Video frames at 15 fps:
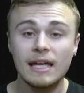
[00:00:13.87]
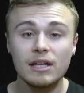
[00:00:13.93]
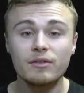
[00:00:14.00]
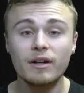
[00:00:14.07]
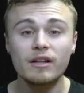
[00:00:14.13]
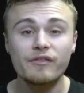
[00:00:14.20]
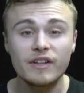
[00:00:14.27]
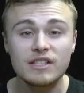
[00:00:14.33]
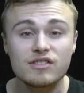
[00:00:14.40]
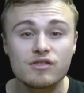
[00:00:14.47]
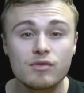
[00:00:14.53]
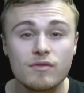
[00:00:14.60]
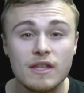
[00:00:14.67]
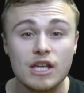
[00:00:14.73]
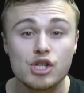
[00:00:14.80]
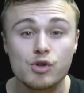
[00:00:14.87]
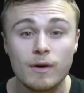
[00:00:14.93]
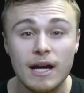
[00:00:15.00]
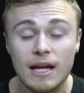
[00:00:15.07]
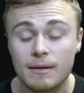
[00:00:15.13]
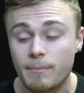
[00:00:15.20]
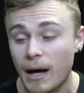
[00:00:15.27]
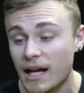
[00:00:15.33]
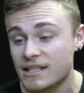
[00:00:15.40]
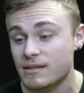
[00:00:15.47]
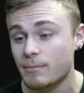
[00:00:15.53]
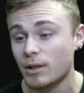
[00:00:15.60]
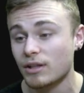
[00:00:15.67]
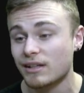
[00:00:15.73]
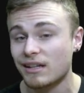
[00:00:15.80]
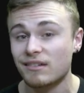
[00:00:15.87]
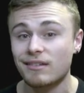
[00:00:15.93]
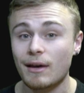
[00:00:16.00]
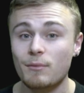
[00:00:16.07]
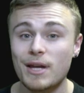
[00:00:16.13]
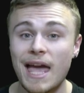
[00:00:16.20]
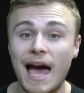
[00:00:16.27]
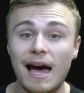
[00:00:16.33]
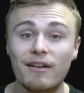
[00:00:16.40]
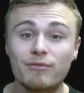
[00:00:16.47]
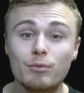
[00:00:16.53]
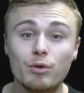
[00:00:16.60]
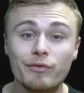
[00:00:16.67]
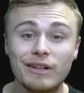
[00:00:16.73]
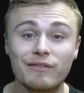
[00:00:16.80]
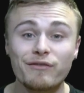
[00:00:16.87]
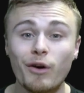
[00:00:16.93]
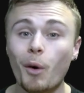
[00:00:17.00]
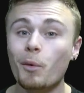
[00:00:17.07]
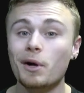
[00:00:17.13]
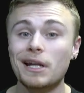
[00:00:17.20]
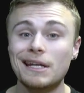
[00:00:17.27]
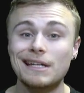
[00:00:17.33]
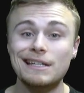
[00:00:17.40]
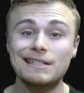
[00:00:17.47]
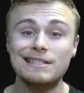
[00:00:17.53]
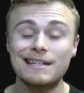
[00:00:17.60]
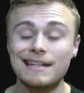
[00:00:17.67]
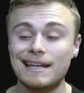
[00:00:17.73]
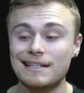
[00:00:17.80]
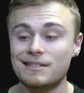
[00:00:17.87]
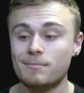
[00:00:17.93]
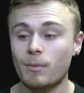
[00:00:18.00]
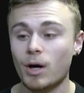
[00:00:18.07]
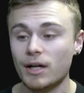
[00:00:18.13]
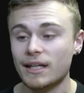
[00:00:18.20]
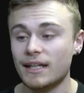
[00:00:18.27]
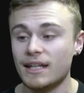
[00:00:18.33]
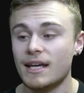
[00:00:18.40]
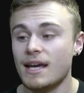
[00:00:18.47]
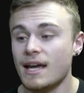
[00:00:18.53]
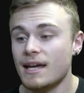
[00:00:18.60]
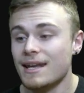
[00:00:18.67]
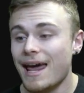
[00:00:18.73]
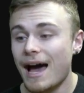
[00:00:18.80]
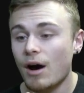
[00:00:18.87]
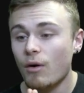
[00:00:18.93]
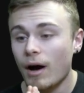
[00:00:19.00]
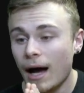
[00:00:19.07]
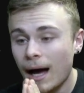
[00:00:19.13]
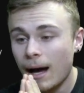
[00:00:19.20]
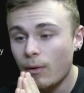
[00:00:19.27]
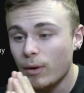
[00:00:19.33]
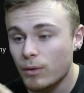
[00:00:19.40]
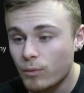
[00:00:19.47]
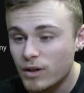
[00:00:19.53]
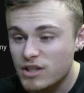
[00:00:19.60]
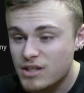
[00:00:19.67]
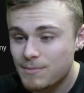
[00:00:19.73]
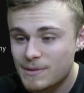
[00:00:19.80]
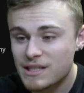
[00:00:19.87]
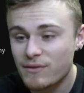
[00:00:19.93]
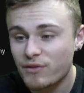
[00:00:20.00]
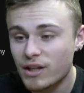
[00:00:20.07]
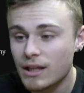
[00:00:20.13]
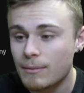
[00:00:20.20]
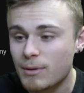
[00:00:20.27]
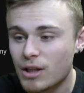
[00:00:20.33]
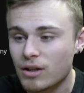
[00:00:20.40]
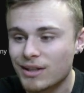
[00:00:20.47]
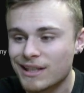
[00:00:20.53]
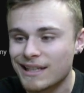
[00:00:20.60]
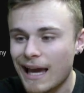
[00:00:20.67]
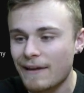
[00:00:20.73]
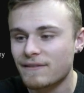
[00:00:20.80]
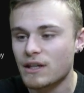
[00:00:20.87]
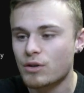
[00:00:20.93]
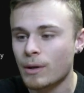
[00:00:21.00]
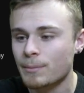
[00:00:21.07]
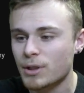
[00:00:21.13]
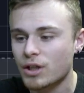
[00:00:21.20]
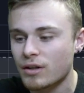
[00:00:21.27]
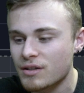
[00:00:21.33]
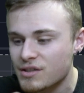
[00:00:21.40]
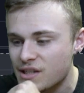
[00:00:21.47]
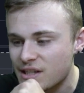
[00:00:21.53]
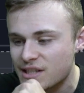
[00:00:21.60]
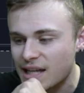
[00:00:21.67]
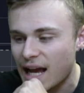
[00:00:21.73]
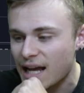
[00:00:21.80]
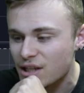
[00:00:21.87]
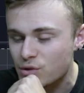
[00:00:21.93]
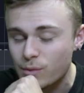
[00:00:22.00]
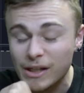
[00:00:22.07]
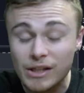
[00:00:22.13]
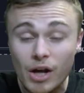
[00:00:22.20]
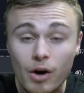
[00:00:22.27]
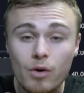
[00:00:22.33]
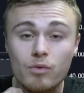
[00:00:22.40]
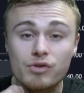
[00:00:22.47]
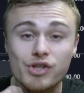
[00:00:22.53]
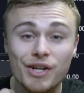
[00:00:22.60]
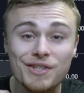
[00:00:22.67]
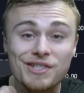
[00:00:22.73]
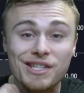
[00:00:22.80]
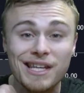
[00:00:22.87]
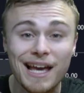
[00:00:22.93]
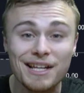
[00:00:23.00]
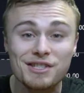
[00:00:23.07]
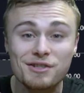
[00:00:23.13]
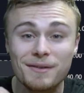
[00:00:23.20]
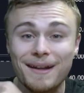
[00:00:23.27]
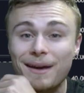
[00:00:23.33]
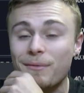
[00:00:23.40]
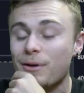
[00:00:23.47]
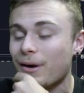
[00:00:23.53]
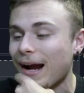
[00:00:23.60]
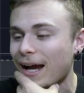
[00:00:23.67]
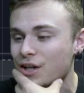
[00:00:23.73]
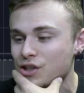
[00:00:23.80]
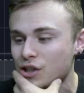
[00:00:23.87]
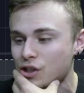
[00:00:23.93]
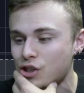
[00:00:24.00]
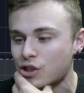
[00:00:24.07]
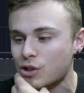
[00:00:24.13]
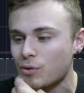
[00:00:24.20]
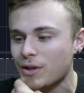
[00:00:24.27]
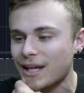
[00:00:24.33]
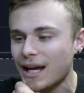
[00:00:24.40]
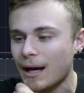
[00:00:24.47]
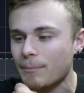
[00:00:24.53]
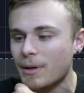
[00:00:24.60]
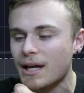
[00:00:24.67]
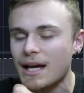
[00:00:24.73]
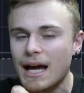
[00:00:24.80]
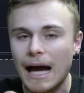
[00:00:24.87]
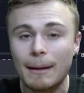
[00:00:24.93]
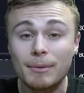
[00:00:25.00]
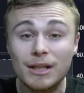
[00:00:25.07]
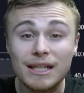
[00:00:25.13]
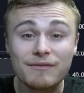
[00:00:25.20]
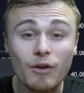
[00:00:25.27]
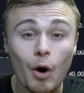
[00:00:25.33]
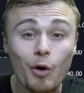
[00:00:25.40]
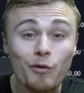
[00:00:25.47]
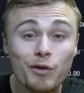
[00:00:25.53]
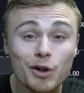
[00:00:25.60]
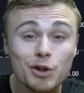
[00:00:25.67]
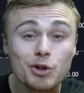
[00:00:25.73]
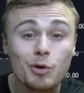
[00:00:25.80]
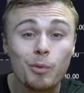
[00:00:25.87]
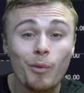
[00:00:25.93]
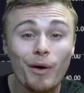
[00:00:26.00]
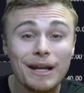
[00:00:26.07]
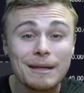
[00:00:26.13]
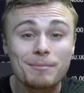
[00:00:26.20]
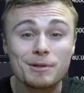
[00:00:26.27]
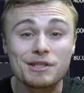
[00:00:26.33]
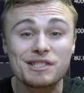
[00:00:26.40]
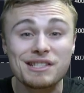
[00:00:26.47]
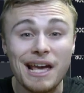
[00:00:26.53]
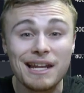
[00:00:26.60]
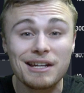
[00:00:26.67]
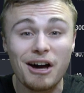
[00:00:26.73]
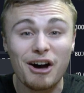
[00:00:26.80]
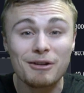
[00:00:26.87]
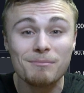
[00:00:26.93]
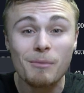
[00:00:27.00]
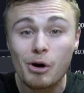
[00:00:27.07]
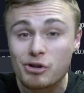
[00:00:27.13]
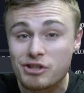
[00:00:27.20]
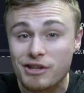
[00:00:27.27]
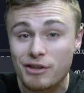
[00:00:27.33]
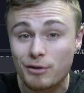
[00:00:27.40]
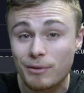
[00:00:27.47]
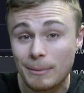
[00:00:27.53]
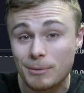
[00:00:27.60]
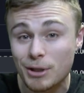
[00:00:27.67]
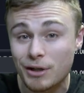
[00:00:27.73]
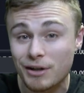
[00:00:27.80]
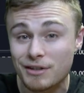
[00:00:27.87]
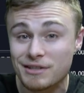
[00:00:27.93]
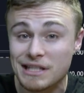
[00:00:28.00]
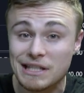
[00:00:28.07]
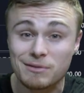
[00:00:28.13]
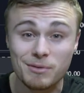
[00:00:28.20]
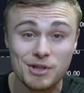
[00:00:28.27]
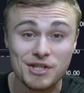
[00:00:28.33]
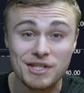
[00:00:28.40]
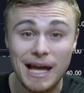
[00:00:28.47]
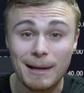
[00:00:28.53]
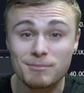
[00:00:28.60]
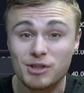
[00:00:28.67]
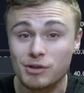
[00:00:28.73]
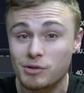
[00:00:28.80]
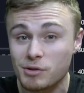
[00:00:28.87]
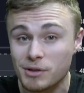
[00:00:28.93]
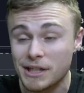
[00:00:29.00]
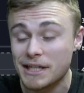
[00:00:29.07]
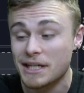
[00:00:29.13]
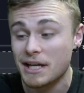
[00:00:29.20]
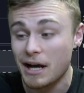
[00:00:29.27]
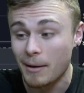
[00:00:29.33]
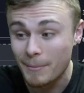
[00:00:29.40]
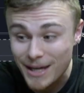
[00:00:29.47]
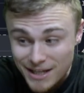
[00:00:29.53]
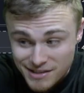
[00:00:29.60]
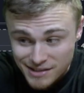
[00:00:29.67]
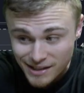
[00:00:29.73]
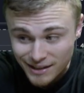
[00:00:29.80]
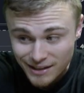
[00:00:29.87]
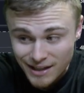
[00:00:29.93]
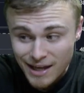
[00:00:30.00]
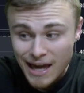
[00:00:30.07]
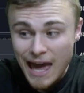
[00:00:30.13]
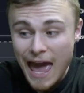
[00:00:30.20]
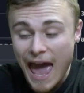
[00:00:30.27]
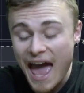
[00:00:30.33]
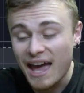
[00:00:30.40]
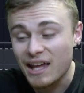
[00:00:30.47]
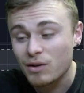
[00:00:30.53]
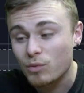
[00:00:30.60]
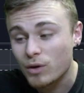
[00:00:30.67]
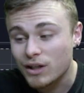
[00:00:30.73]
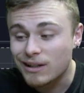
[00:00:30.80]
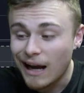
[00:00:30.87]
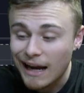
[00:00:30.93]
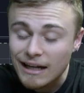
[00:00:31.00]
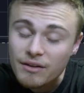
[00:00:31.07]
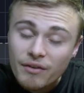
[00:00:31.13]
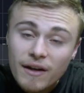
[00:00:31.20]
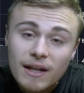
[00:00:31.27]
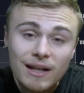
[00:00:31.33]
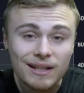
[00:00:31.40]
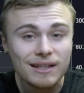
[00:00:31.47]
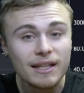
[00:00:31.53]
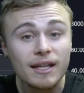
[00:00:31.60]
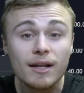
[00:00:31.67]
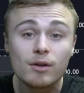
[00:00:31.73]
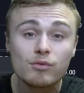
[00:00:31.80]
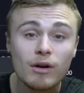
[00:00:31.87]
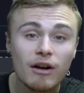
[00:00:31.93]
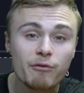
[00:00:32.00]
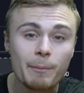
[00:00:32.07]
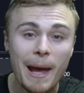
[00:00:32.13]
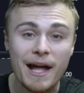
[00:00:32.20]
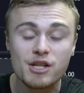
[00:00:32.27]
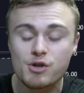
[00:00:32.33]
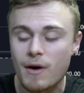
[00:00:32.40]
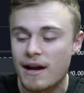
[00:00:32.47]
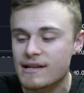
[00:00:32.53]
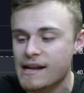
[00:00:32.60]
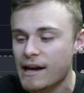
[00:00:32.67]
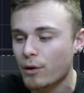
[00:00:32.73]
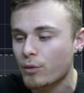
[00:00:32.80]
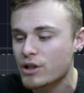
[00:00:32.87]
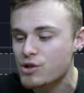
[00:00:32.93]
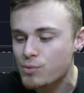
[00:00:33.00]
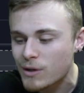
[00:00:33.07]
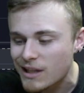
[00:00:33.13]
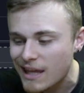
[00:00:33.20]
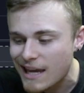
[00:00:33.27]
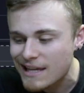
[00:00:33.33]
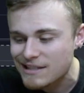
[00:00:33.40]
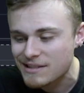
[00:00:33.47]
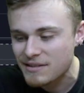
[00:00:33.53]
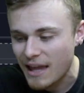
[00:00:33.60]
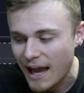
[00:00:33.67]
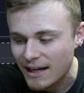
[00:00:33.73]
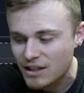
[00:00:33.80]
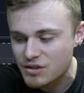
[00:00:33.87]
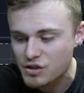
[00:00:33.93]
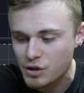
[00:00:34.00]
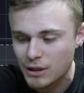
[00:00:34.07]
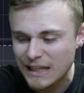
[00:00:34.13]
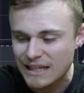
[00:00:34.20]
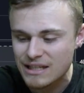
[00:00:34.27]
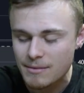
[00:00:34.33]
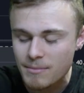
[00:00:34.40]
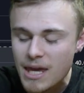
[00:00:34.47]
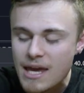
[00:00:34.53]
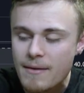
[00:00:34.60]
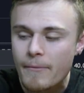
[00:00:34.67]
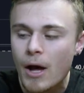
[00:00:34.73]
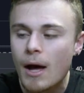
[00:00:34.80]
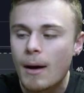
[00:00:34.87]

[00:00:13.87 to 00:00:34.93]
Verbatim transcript: in relevance to the trade possibilities that we have moving forward in today's market. Now, uh, we will specifically be looking at the cryptocurrencies. As we know, just yesterday, we were actually shooting up, I believe, over 20% on most of the cryptocurrencies, which is absolutely amazing and we're kind of hitting a little rough patch right now, which really isn't that concerning to me,